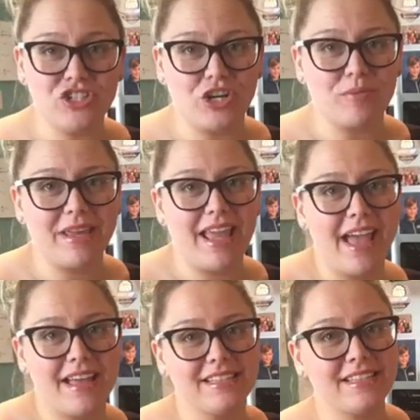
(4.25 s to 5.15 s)
Jeremy
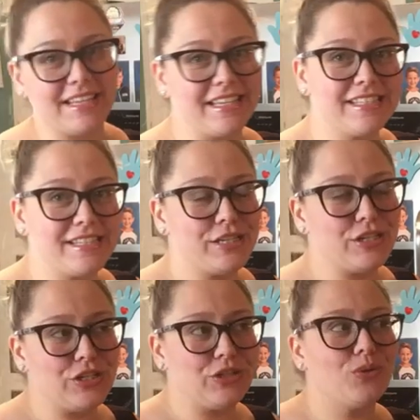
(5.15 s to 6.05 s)
has things to
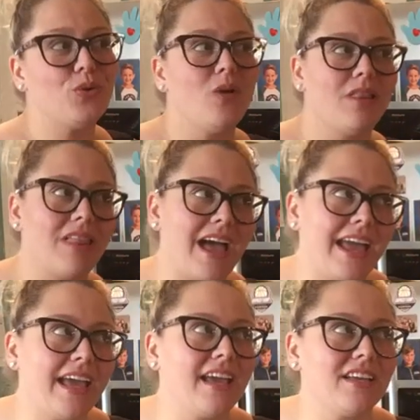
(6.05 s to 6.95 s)
do
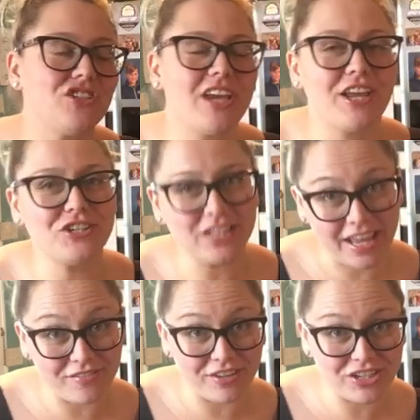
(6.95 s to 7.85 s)
like change
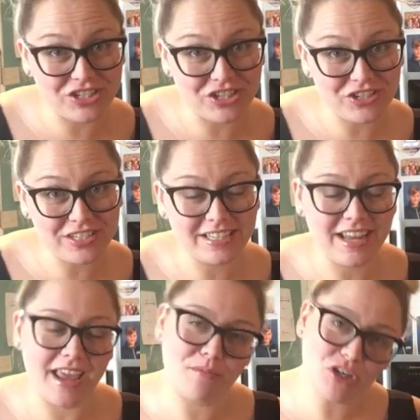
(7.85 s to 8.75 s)
light fixtures and
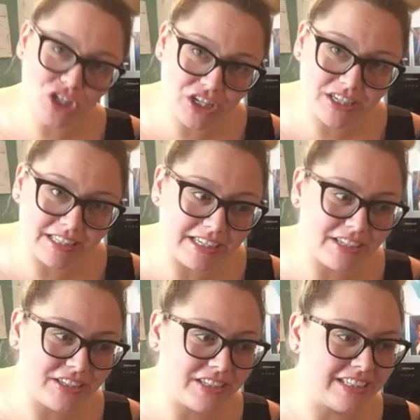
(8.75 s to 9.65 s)
hang my
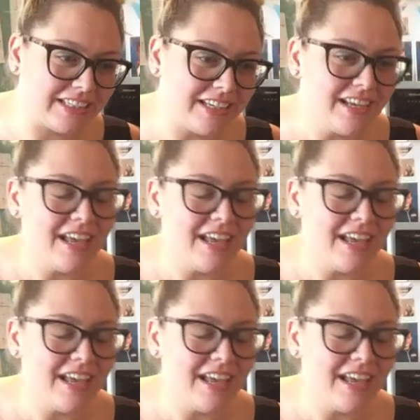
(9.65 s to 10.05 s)
chandelier and